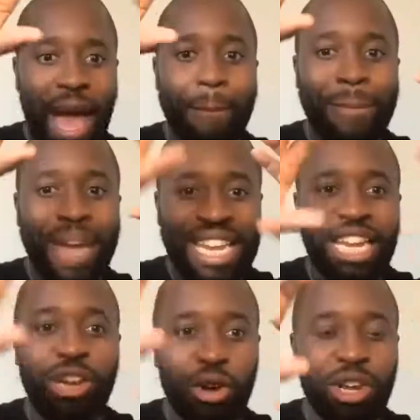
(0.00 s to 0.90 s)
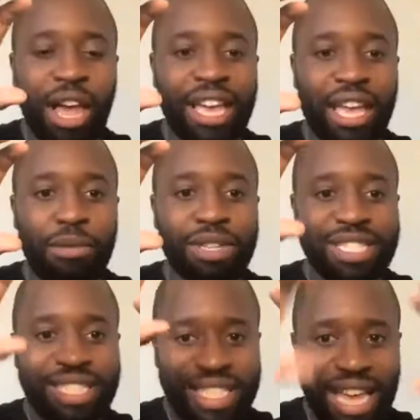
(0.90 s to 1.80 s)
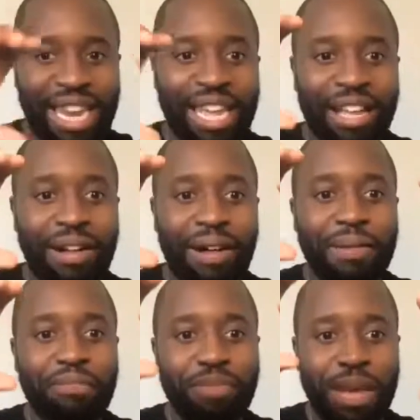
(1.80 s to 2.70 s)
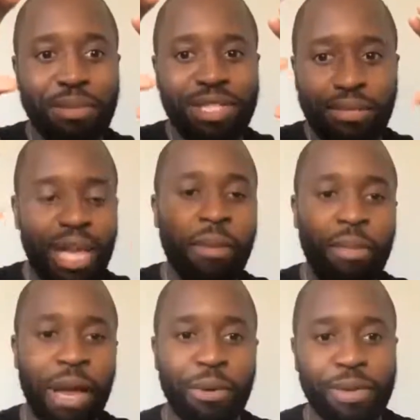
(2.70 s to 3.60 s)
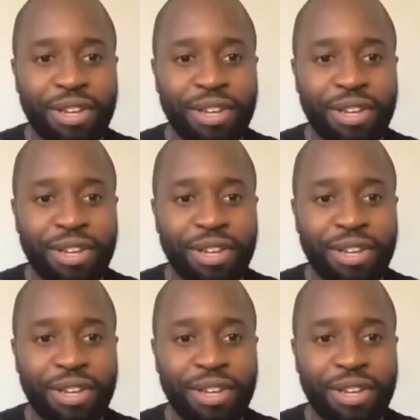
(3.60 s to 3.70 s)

and made it look like he was telling people to beat up a black woman.